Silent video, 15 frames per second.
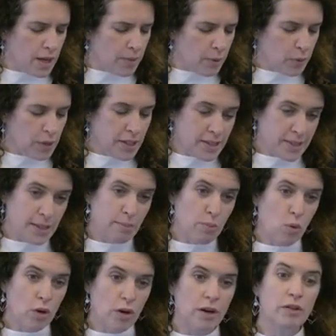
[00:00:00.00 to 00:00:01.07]
But we need to see
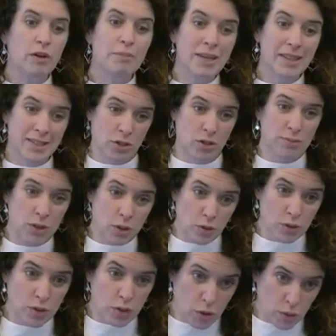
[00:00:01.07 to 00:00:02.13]
more of our mainstream
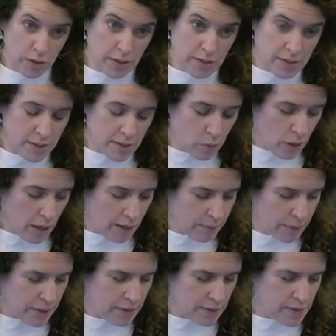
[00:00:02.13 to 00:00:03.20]
schools doing this as well,
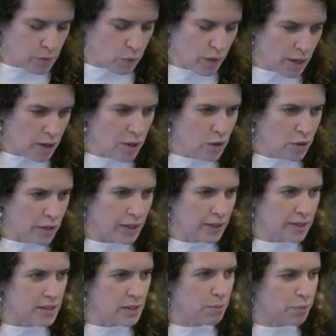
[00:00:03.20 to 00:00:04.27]
because we are
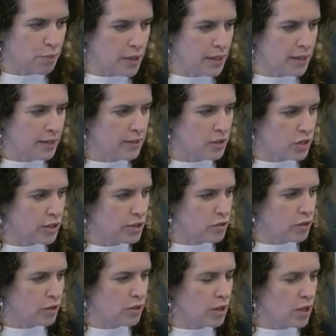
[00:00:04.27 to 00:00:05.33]
looking to bring
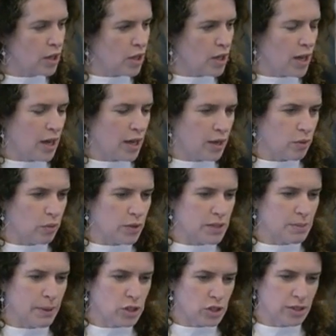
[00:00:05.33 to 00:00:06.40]
children uh, with
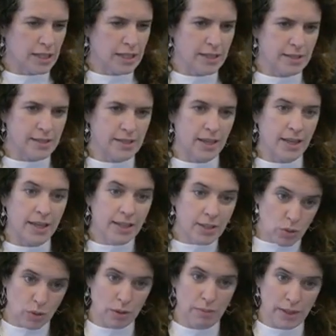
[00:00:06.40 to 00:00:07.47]
special needs
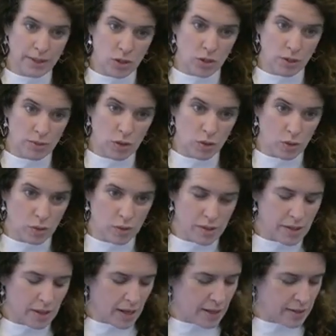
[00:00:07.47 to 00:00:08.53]
into our mainstream
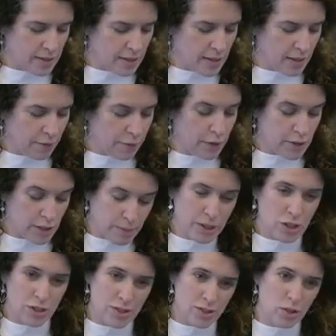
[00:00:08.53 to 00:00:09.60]
schools, and then for our
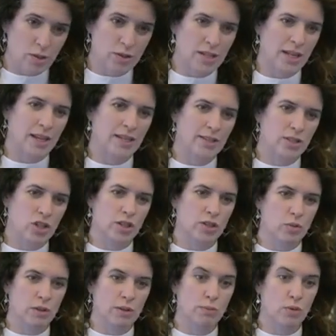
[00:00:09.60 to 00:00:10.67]
special schools to handle
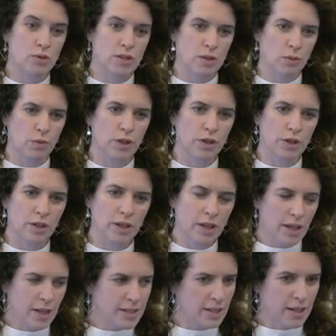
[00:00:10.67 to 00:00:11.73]
children with more severe
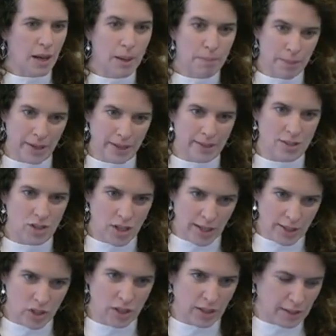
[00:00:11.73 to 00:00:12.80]
to complex,
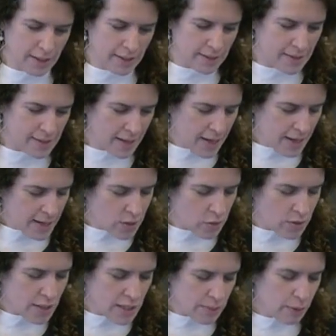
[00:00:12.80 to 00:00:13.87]
challenging needs. So
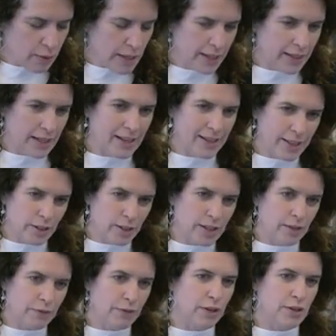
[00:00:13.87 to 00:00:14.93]
it needs to be really clear
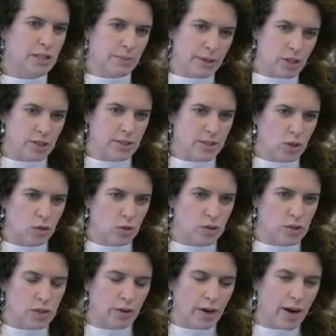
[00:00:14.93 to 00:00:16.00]
that for our special
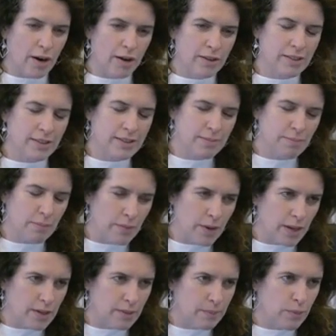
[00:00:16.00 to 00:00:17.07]
schools, there are
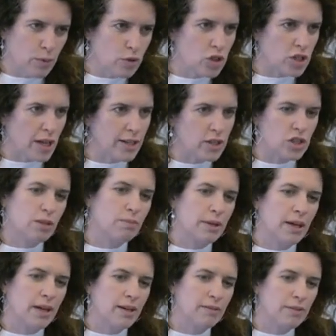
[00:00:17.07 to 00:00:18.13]
uh, more challenging
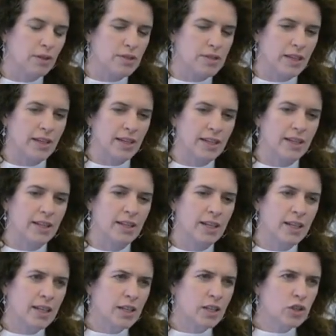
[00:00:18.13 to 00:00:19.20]
behaviours and getting
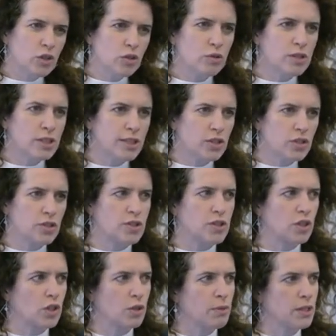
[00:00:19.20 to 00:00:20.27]
new teachers
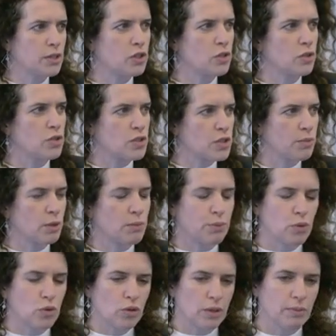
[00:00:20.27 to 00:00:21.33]
to come in to do the summer
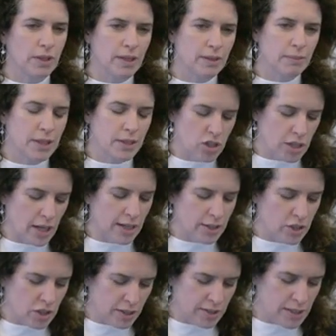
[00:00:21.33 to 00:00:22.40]
programme can be a
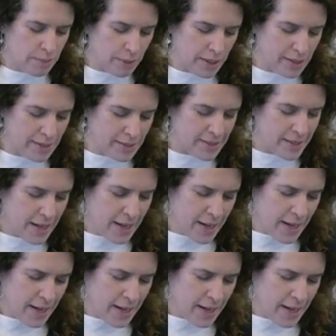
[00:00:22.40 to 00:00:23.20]
challenging space.